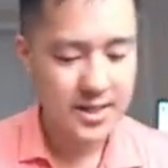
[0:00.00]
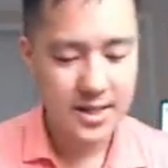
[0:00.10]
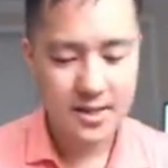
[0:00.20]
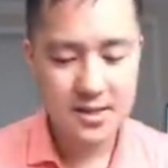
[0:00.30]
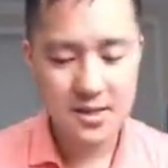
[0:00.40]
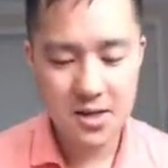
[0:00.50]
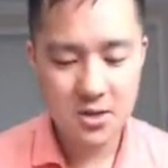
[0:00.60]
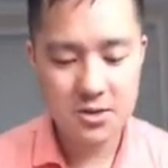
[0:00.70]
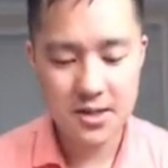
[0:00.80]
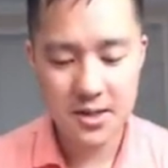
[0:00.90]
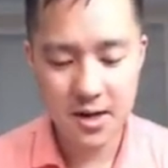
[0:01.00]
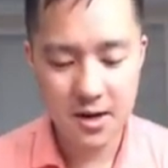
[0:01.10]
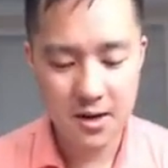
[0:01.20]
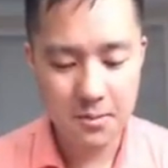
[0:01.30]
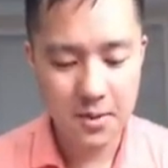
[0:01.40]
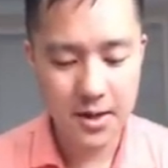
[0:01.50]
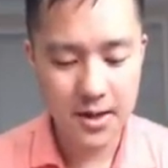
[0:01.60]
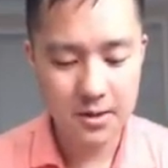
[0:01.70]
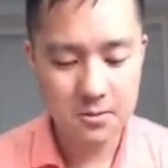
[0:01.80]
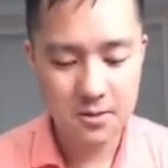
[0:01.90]
This is an interesting card, but I
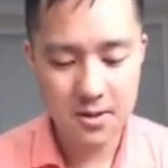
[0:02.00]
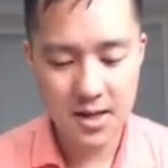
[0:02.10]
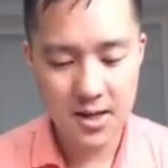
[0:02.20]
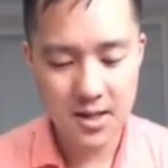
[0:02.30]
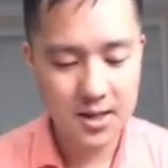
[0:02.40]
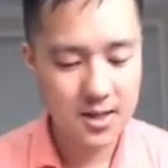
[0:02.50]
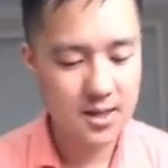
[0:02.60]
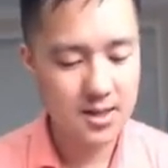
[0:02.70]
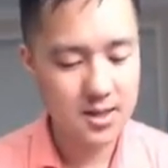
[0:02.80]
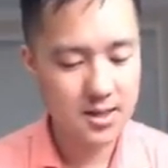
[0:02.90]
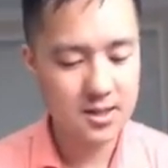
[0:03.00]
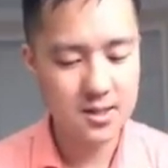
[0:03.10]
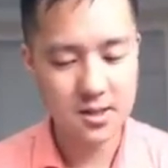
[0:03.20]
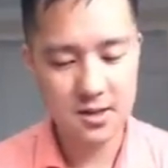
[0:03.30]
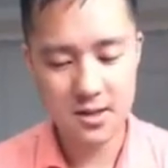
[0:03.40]
don't think it's good